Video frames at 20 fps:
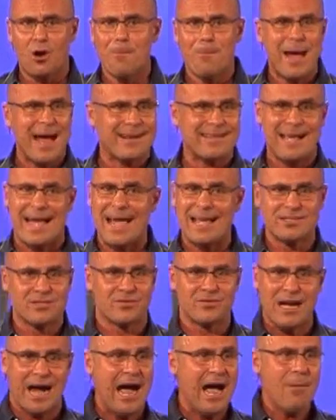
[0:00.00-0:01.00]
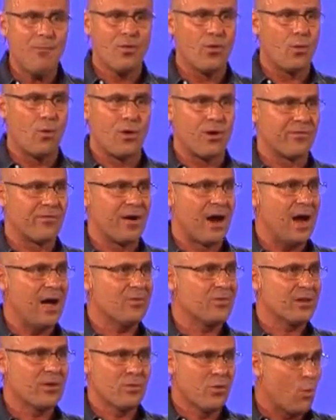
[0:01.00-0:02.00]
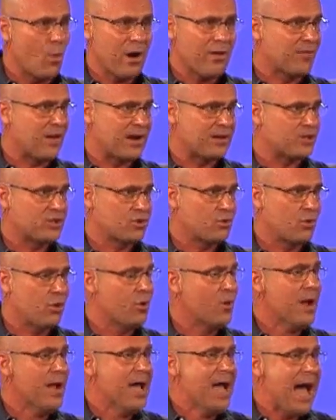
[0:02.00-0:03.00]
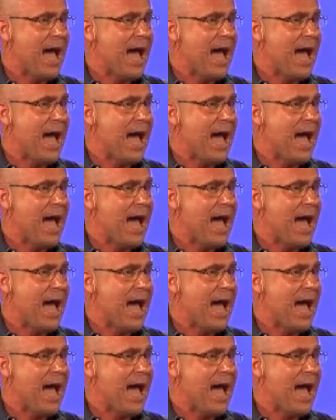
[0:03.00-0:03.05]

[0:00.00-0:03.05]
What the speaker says: back the hands of time on the word of God. The word of God is true.